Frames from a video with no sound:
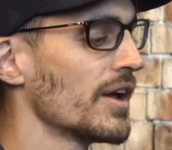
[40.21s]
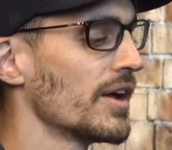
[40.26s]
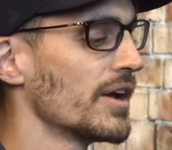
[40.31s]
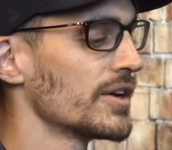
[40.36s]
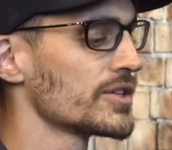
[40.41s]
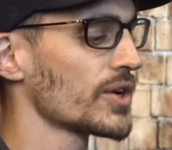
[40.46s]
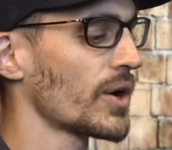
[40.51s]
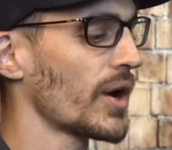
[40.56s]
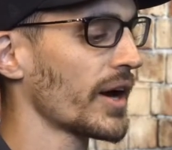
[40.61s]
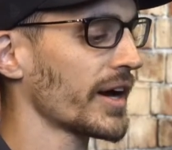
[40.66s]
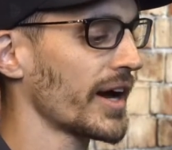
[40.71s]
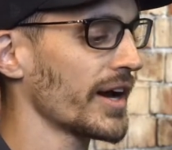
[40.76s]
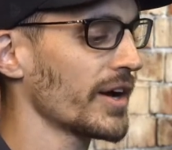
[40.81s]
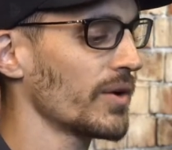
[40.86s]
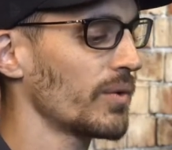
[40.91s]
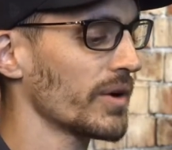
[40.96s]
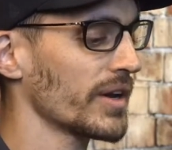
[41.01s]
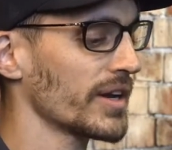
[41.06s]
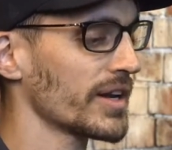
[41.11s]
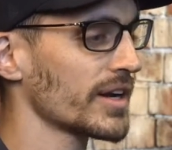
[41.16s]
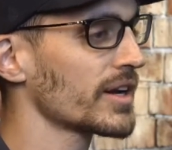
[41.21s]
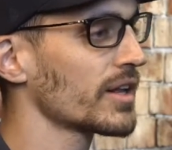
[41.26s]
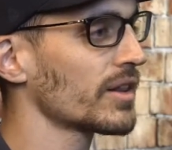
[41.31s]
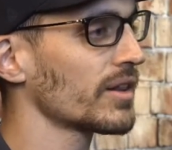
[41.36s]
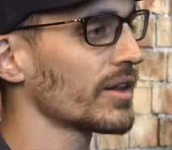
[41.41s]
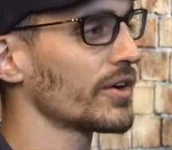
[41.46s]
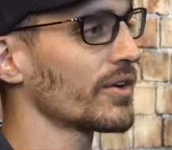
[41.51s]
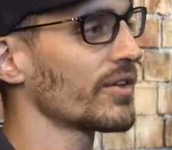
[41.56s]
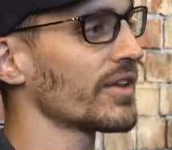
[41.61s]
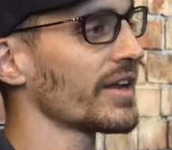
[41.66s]
So I kind of wanted to
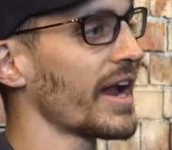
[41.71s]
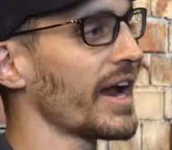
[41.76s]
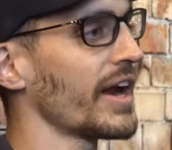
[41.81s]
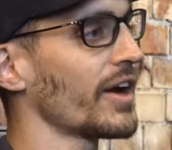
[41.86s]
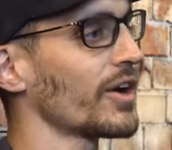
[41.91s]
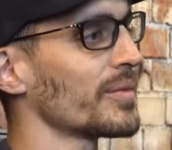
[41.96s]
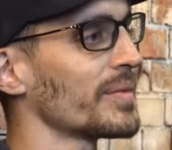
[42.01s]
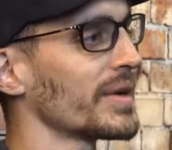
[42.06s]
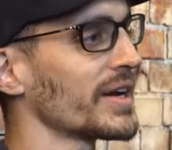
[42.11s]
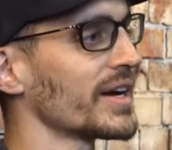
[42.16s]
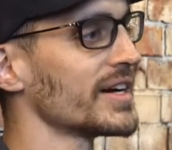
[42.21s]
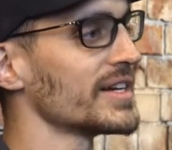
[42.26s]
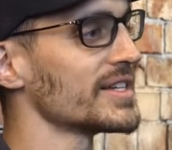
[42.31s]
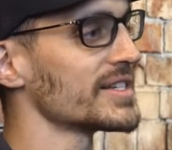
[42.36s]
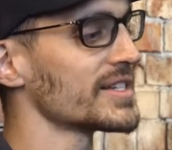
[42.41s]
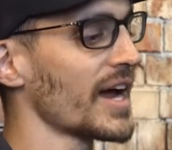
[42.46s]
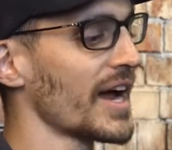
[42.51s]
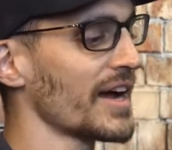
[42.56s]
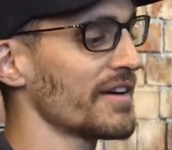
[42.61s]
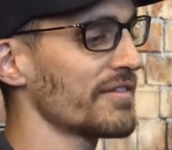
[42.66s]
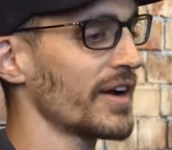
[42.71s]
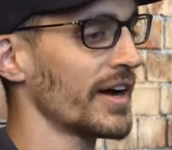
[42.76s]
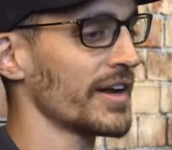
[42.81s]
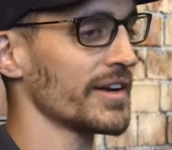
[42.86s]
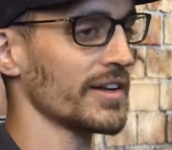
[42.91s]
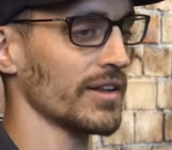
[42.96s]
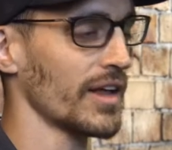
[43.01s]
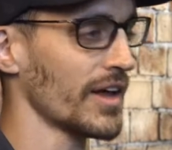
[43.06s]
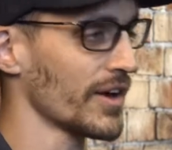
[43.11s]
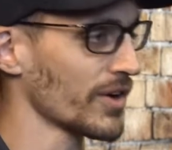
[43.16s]
clear the air because I've gotten a
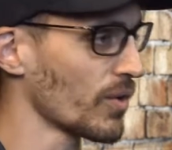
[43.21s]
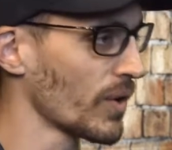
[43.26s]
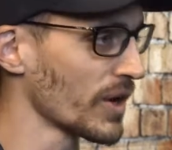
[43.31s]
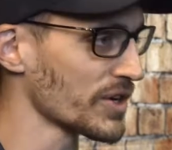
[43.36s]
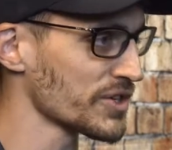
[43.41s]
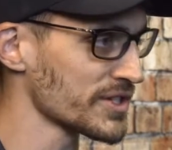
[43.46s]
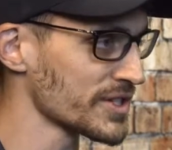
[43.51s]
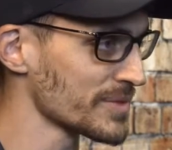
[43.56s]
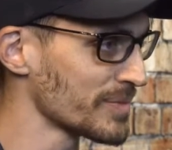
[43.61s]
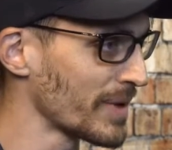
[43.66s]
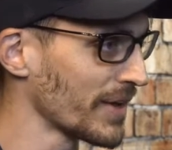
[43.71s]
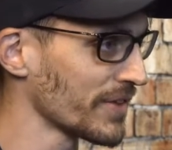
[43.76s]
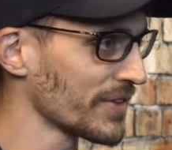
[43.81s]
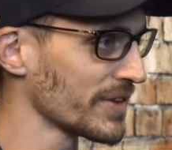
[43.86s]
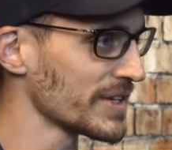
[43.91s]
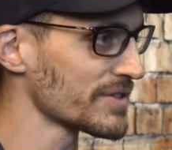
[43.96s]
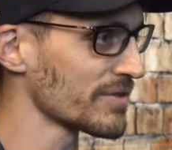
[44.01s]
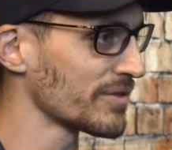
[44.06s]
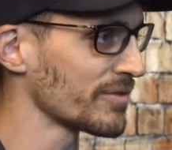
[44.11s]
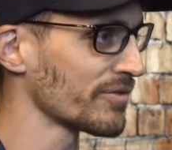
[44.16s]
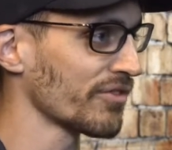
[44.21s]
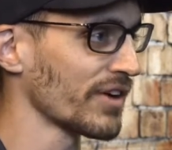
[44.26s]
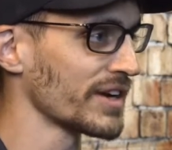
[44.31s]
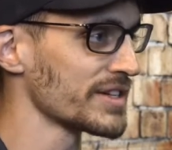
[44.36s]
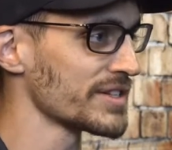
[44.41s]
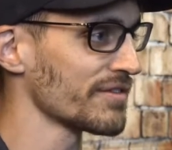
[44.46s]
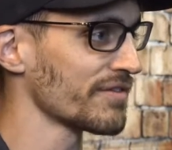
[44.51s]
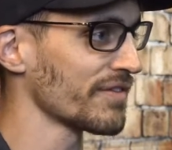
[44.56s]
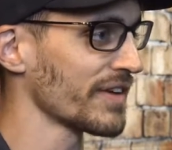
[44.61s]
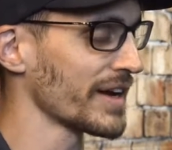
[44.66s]
lot of questions about this from friends
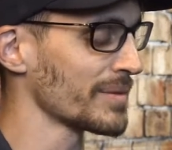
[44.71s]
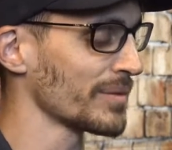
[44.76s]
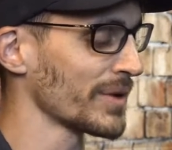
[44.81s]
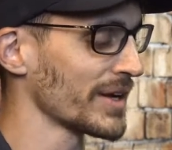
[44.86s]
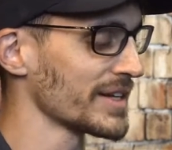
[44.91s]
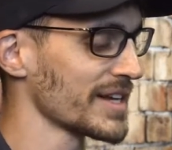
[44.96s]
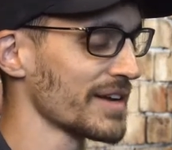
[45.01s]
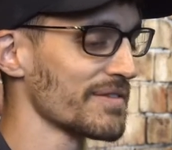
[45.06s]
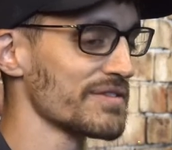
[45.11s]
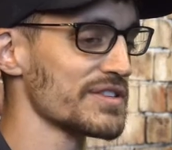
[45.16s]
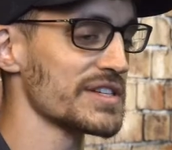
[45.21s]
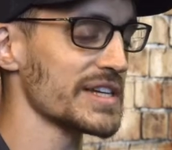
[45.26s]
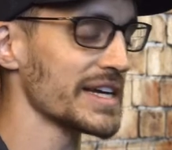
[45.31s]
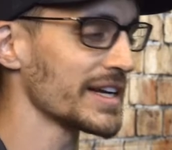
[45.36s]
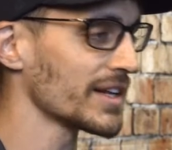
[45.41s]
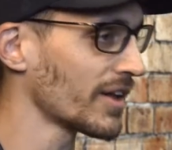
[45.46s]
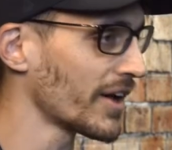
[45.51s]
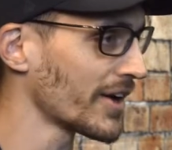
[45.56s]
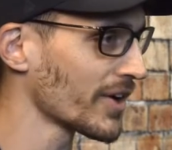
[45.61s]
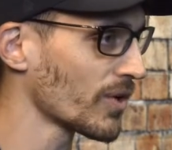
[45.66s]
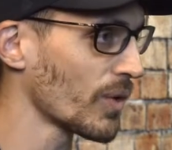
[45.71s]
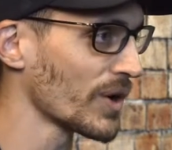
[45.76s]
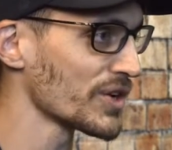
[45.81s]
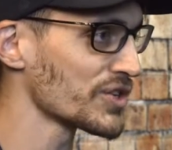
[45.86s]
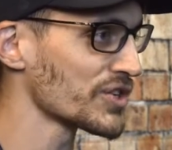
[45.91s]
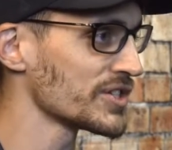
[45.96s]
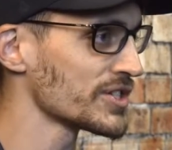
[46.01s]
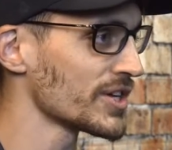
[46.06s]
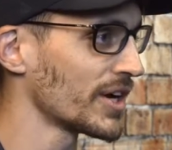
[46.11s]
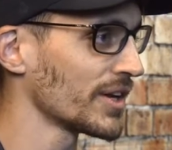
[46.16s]
and families. I've seen a lot of
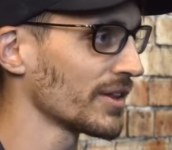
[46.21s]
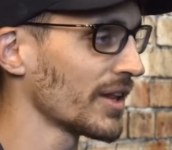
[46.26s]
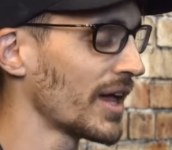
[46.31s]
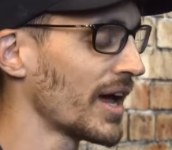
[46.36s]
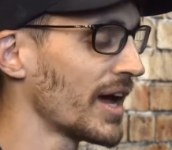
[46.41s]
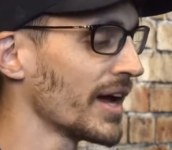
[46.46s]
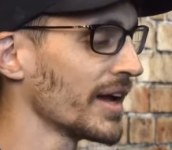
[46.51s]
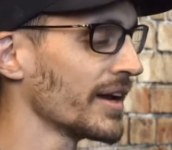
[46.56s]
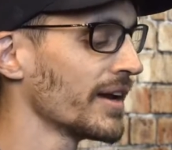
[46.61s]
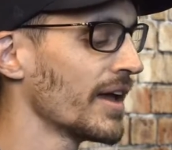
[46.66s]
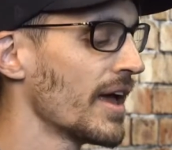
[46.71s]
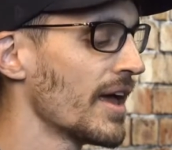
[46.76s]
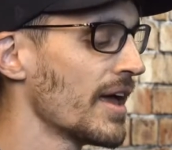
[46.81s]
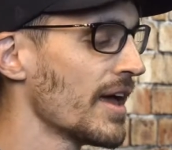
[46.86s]
questions online.